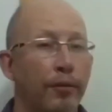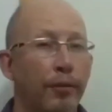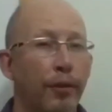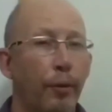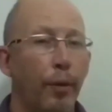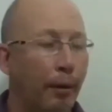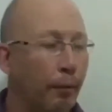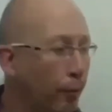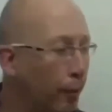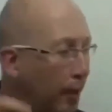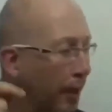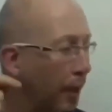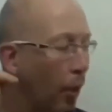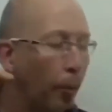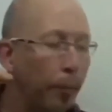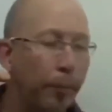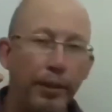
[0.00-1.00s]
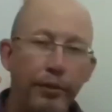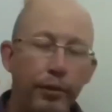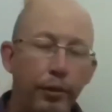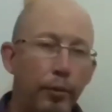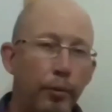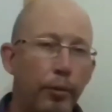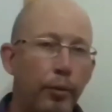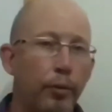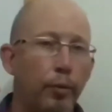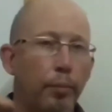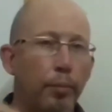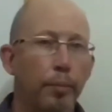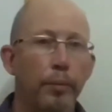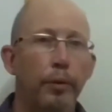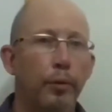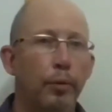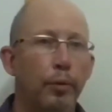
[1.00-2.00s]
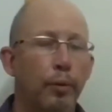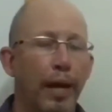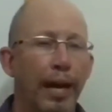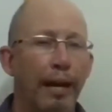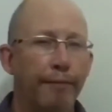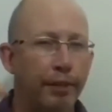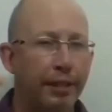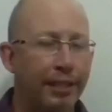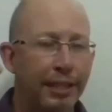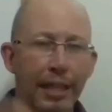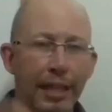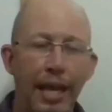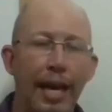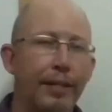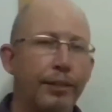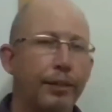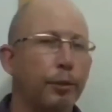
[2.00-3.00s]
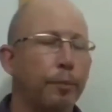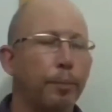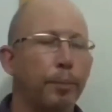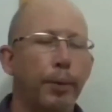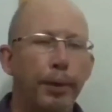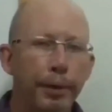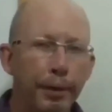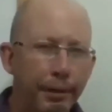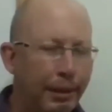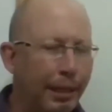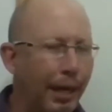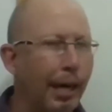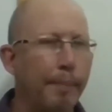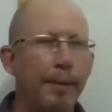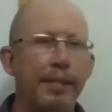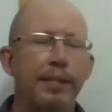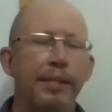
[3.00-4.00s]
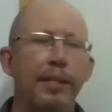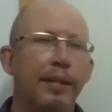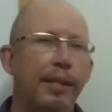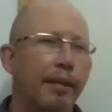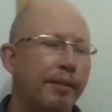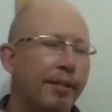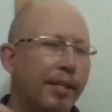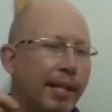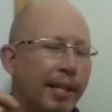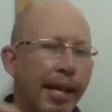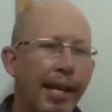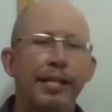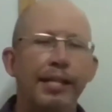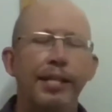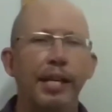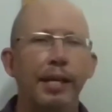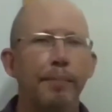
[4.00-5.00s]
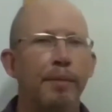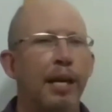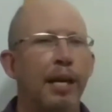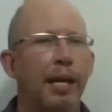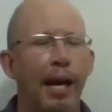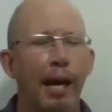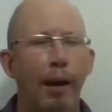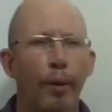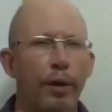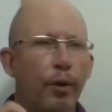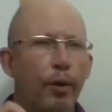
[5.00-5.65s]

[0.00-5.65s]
So I really hope that you after this class, you put comments in there saying, hey, James,